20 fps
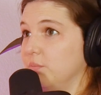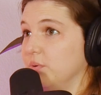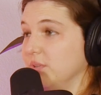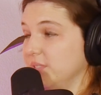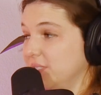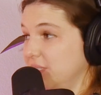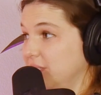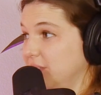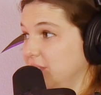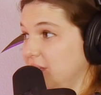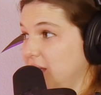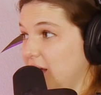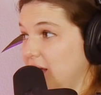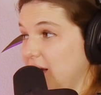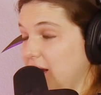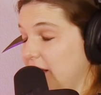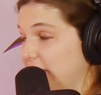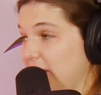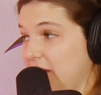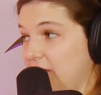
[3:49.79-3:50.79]
Brazil
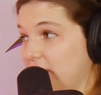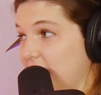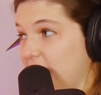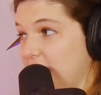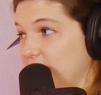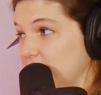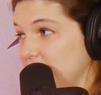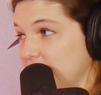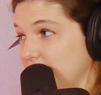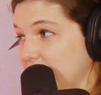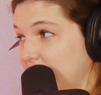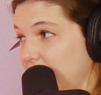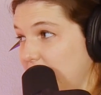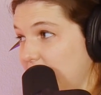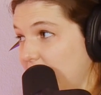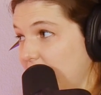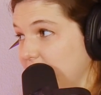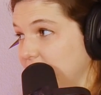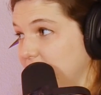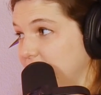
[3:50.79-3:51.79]
nut. I've never had one in my
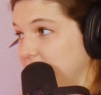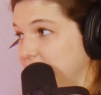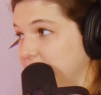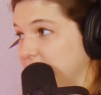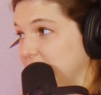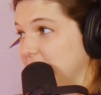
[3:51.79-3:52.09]
life.